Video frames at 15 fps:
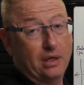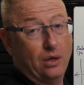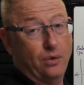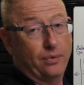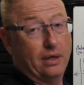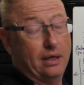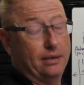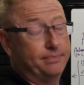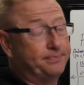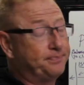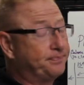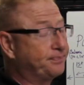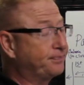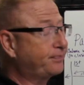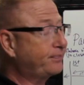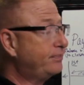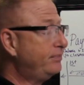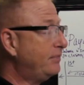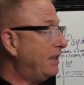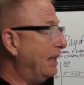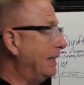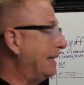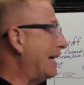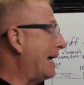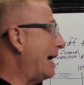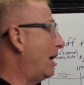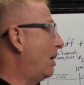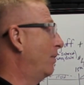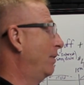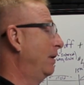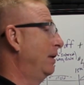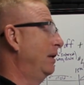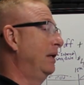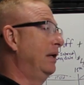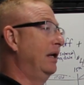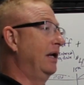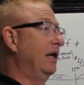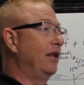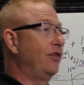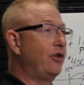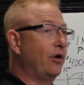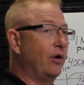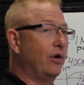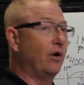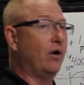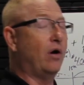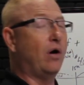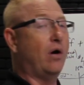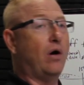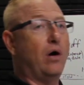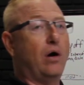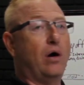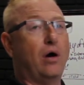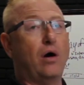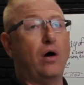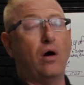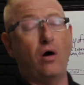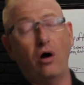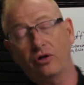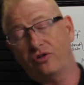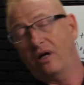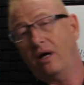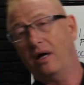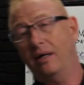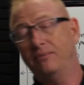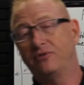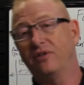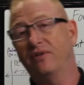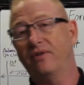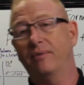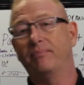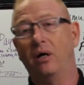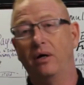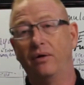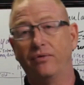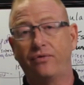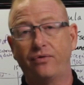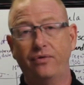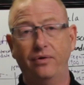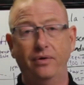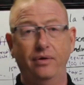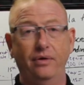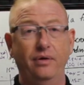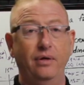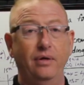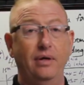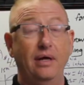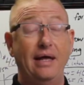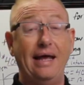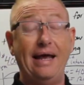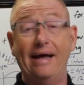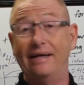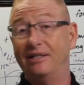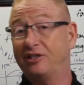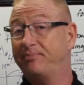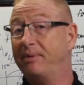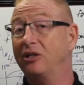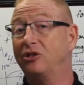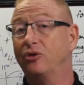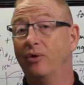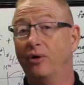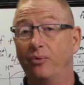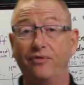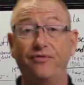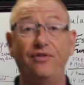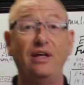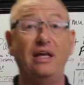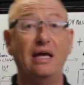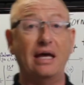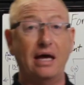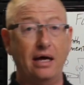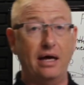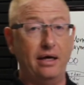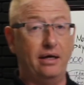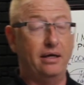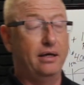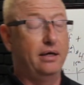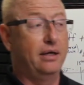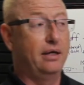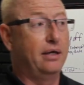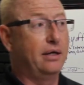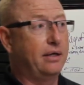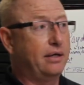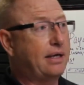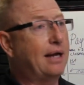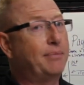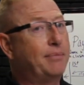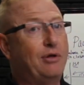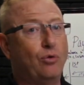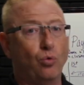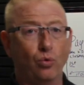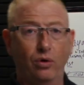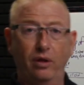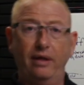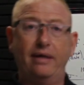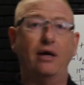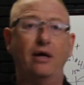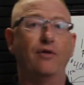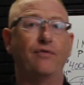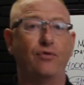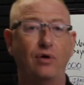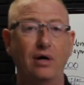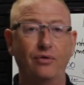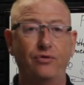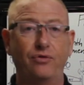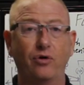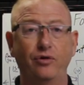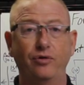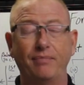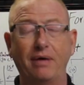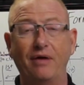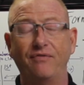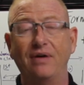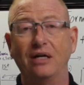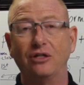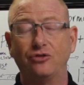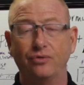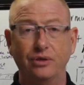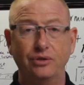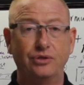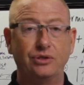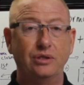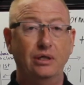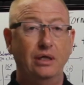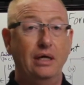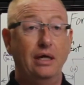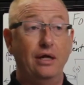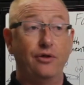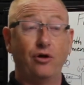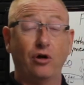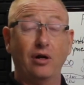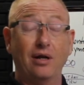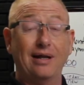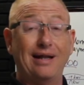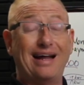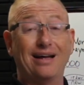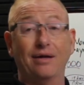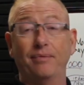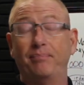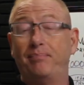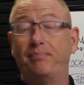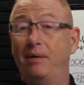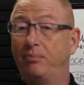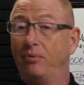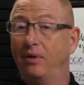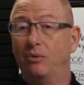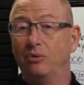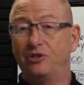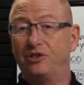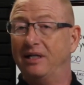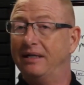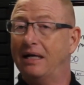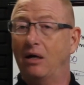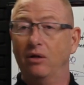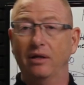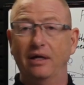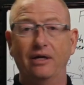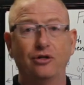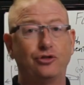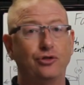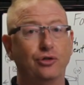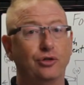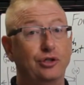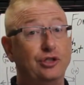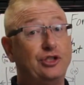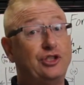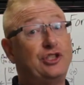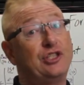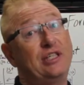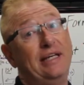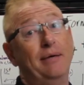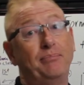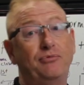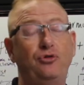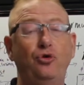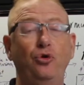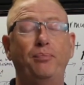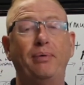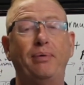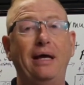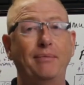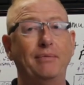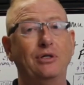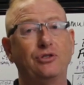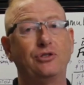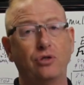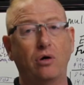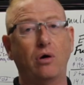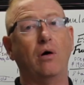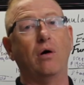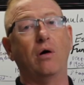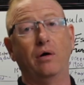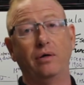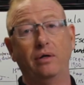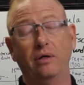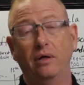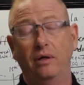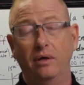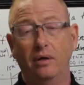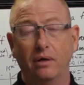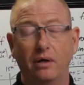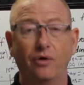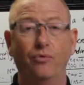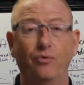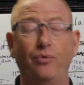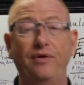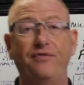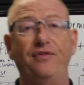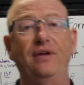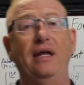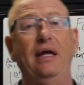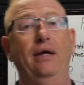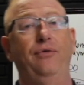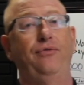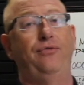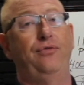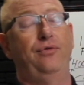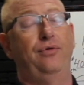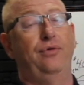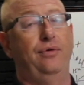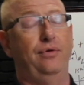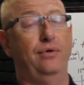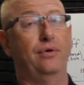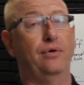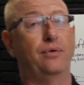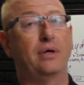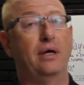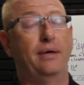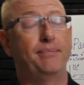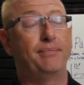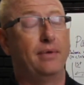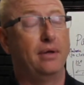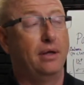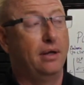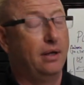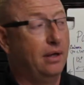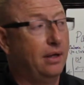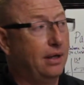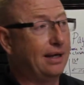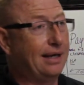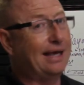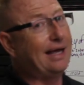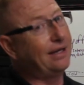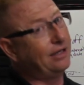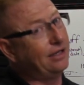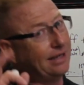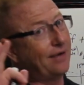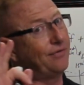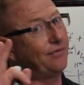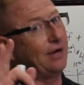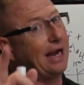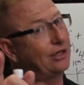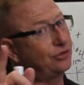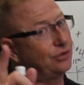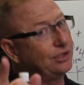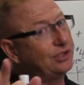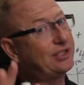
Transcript: Okay? Now, there are times of the month, and especially with VA, got to be really careful out there on my veterans. There are a lot of people that will send out literature, skip 2 payments on a refinance. Okay. Again, you never actually